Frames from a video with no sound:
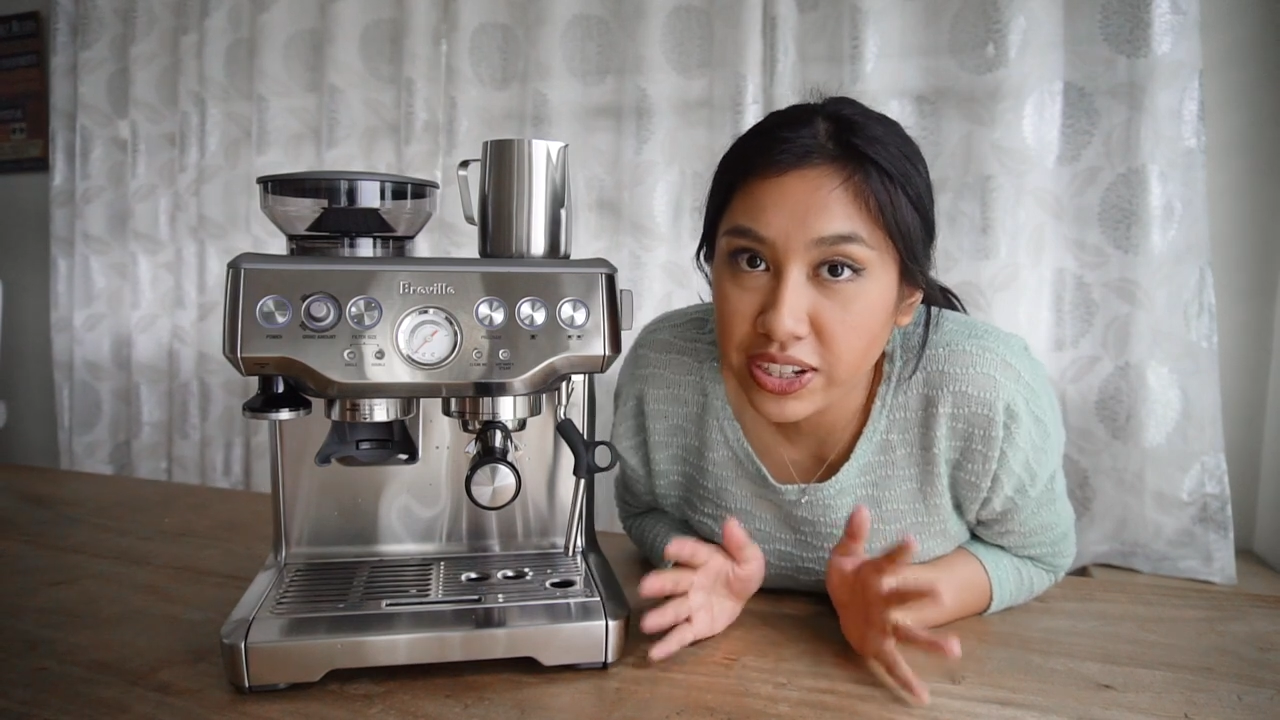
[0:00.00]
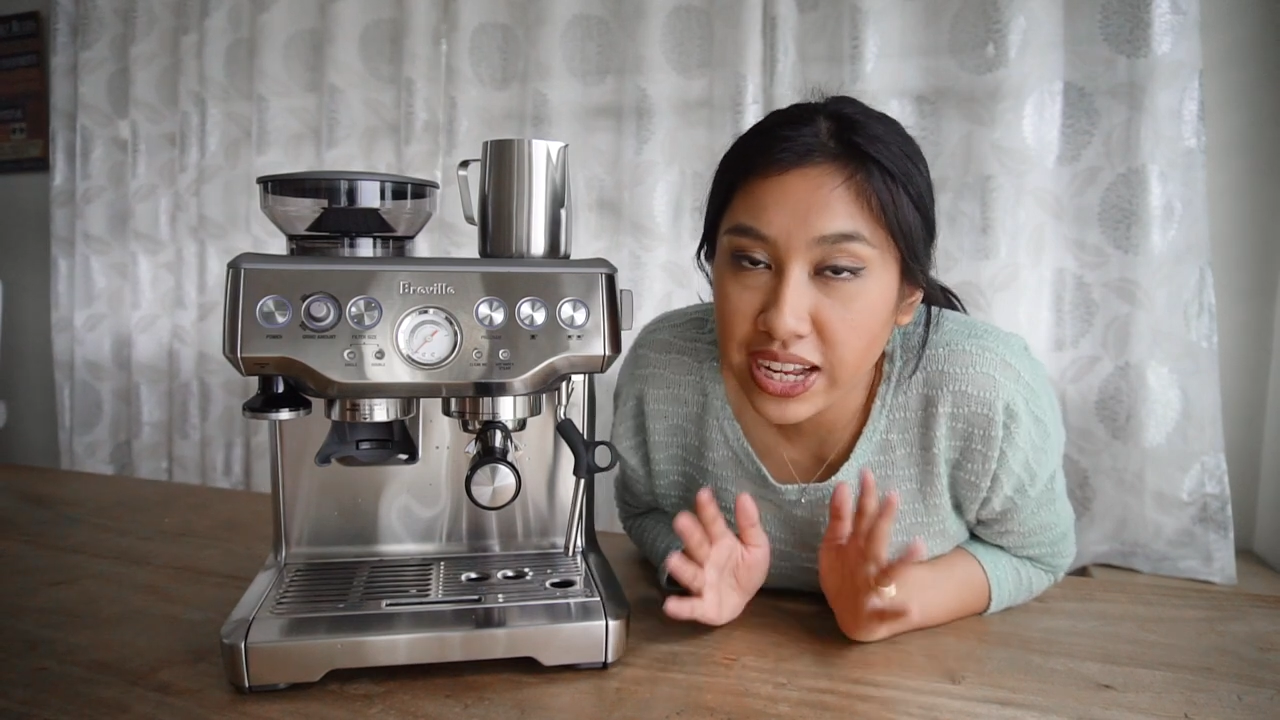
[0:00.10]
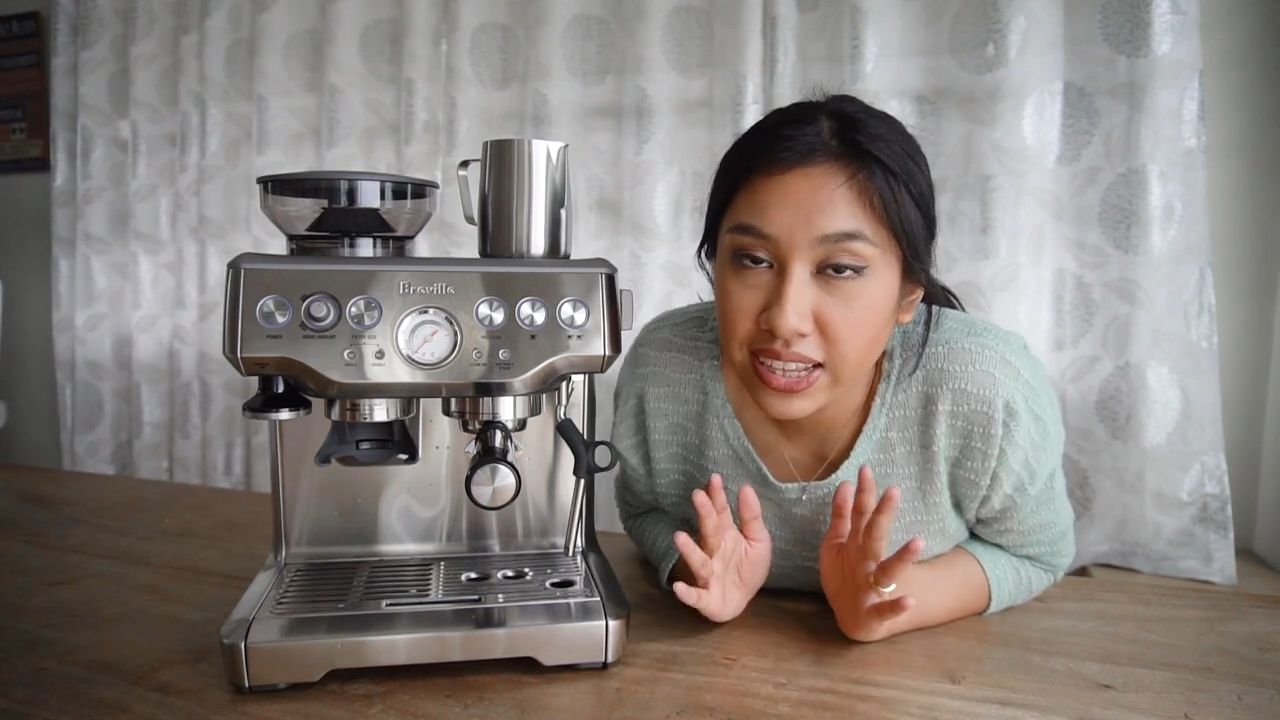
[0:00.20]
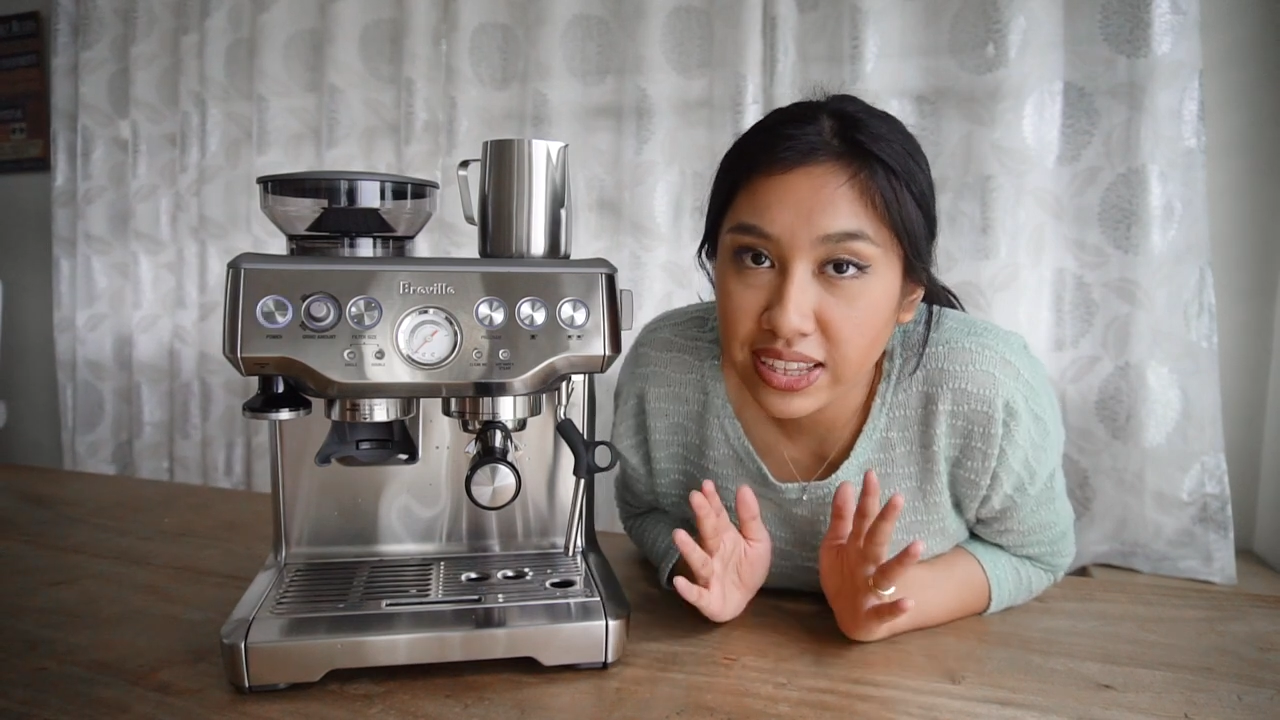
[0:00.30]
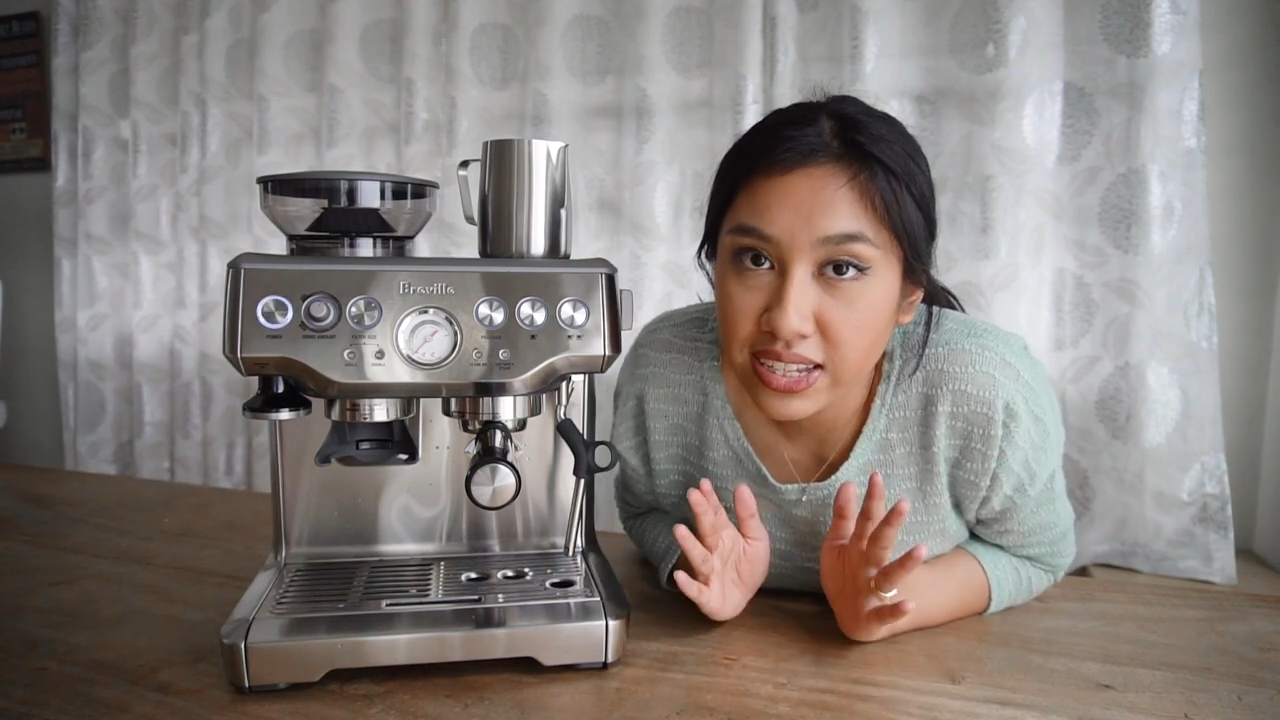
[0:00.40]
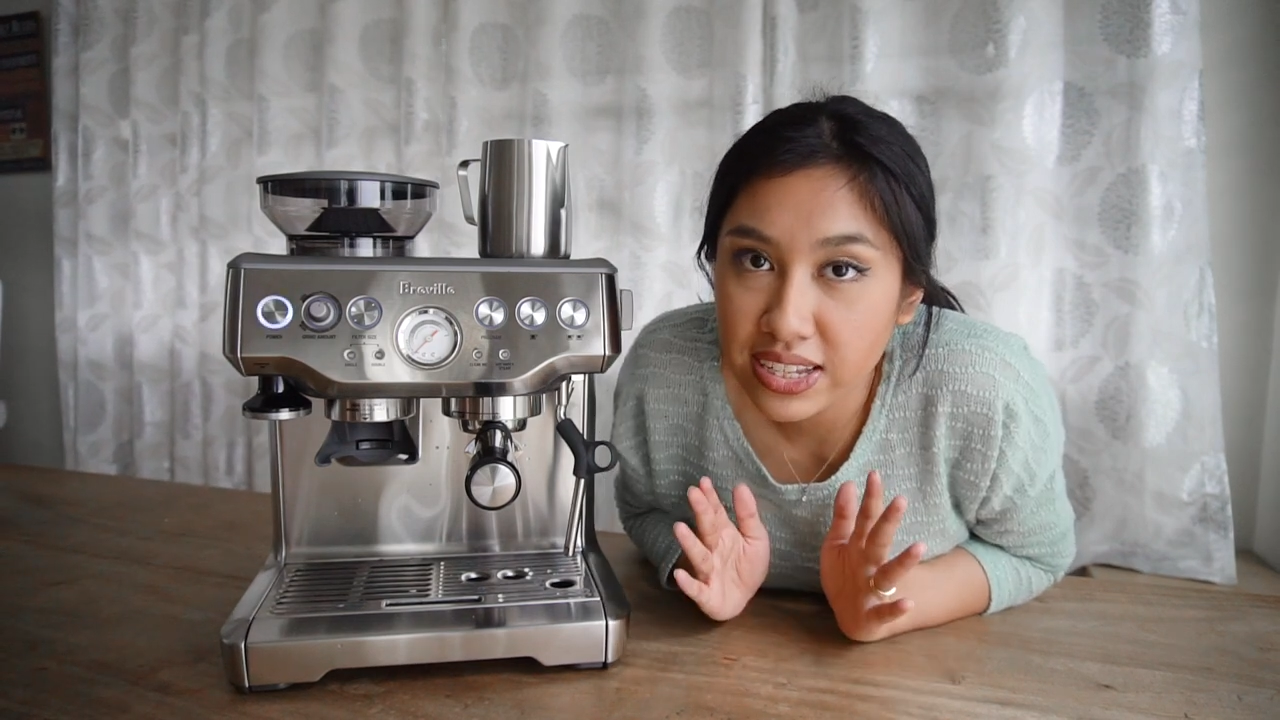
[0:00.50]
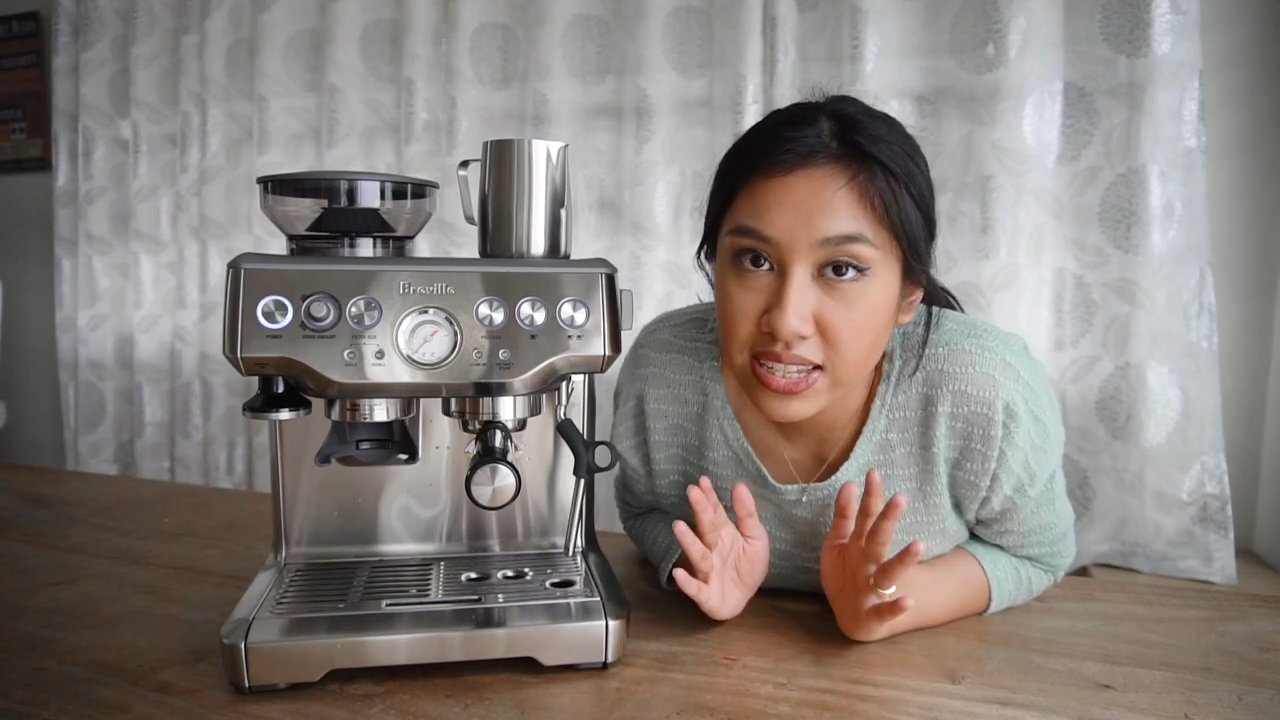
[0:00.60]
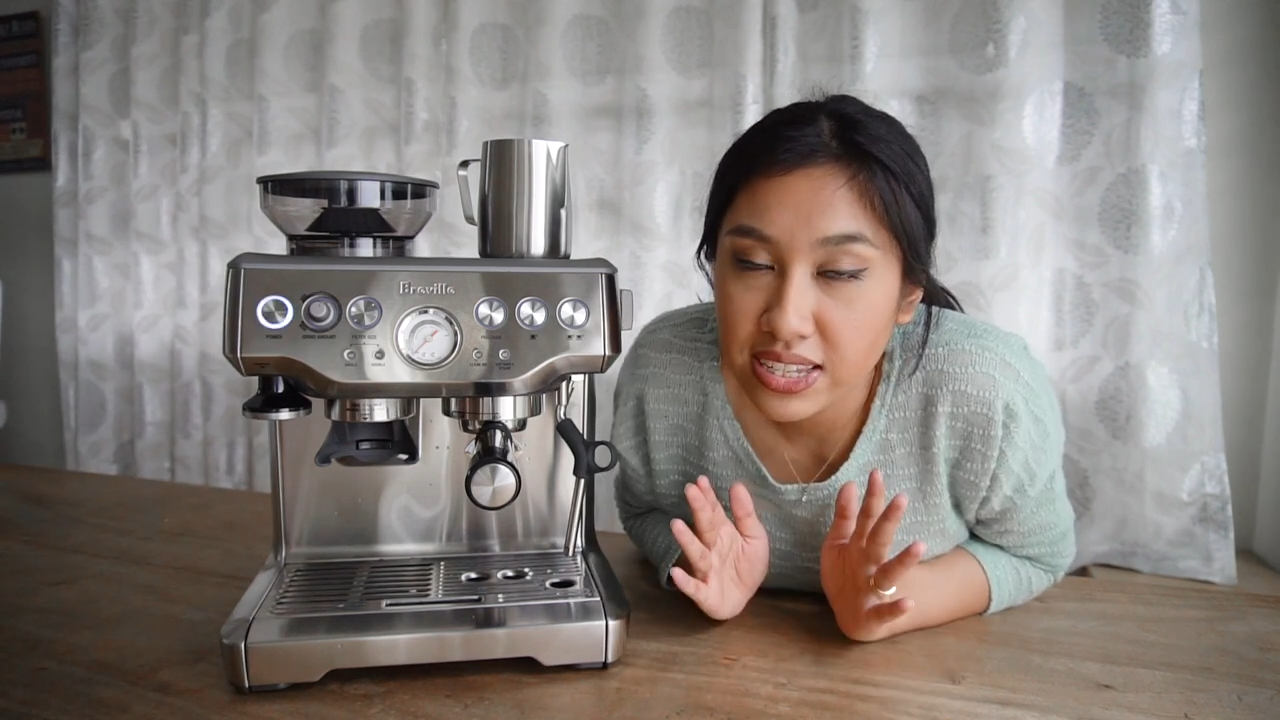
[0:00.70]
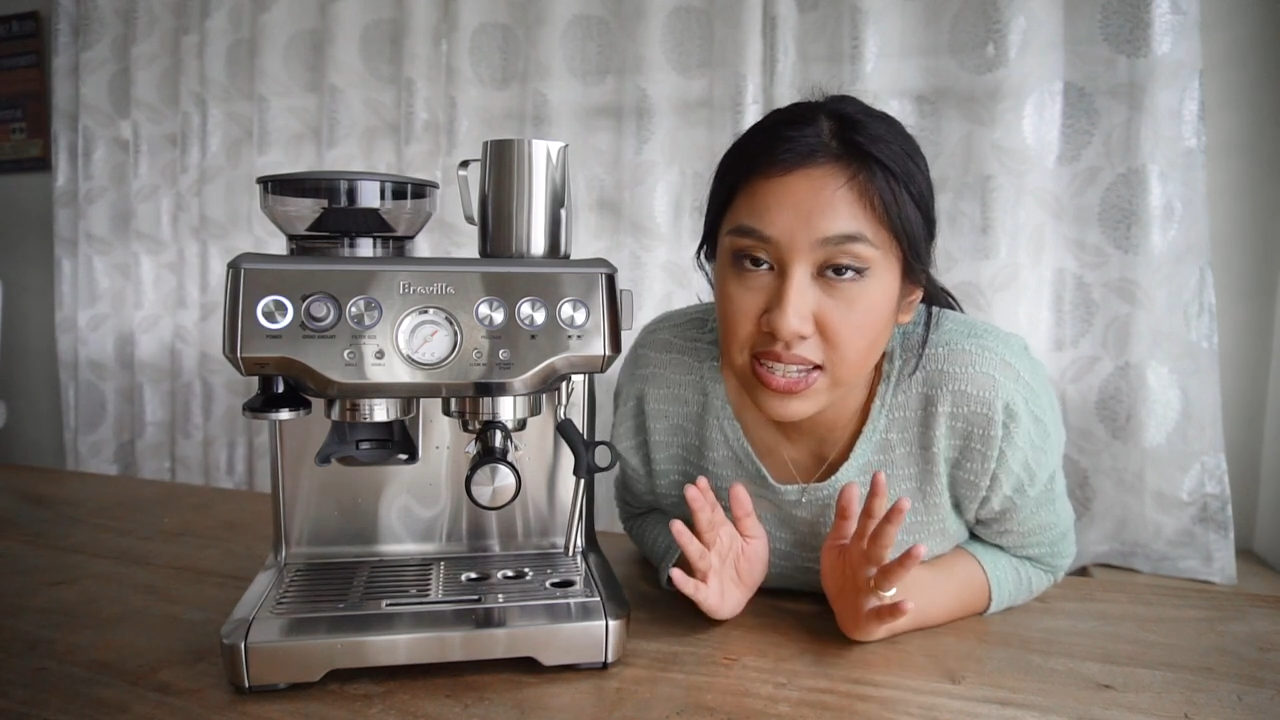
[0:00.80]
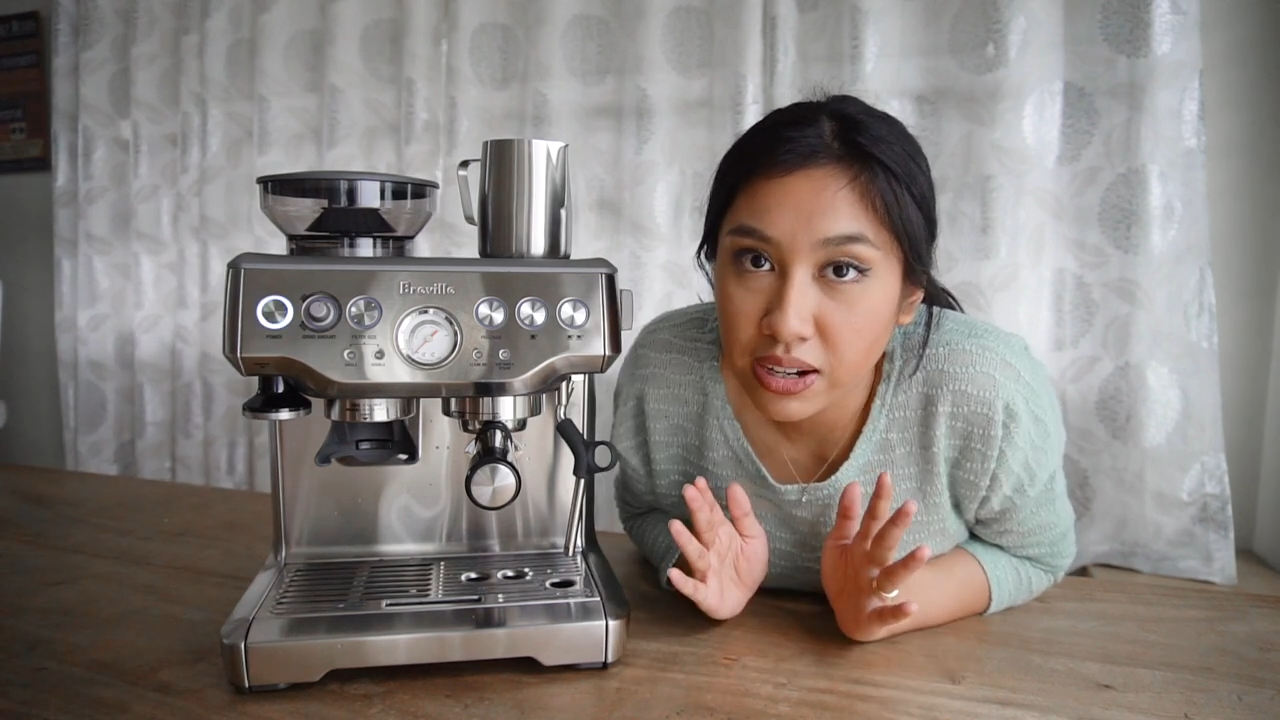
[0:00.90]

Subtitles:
that this